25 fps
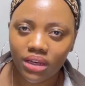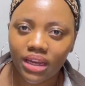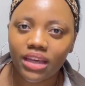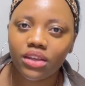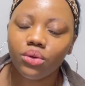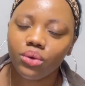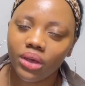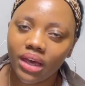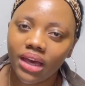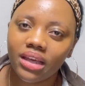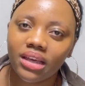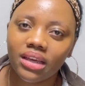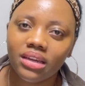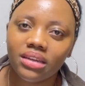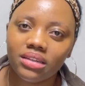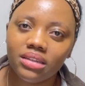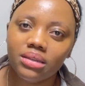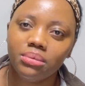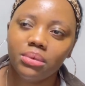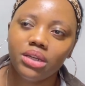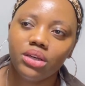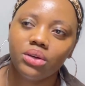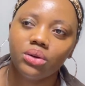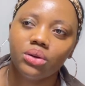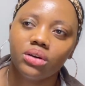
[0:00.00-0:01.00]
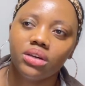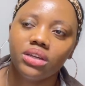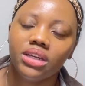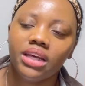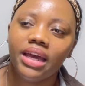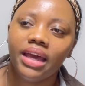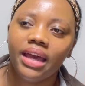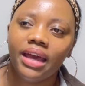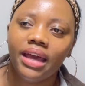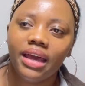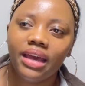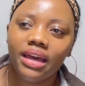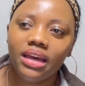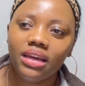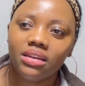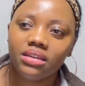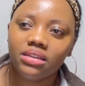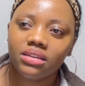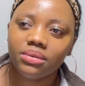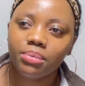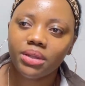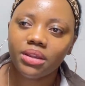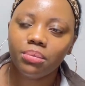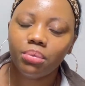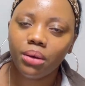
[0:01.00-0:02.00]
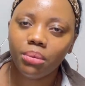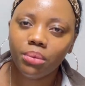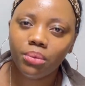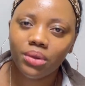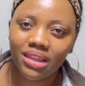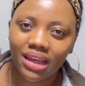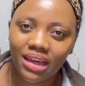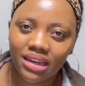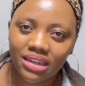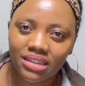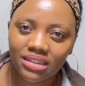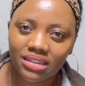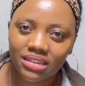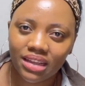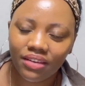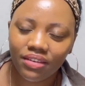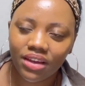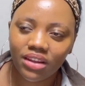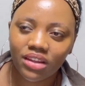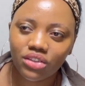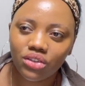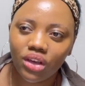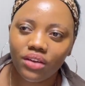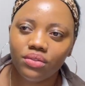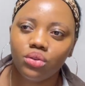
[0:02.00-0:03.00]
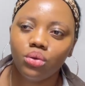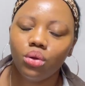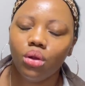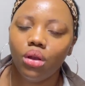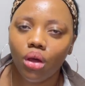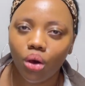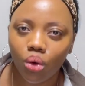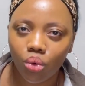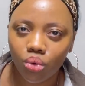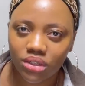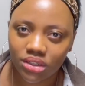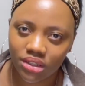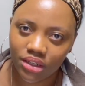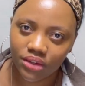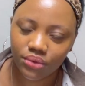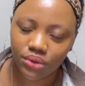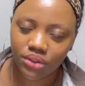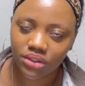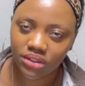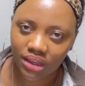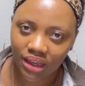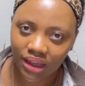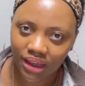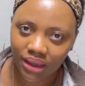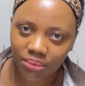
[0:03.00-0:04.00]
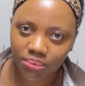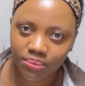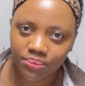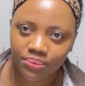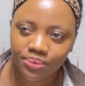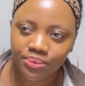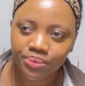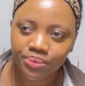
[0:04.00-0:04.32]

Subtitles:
Like, you can get a T-money card, but the problem with that is I find that you have to load it every time.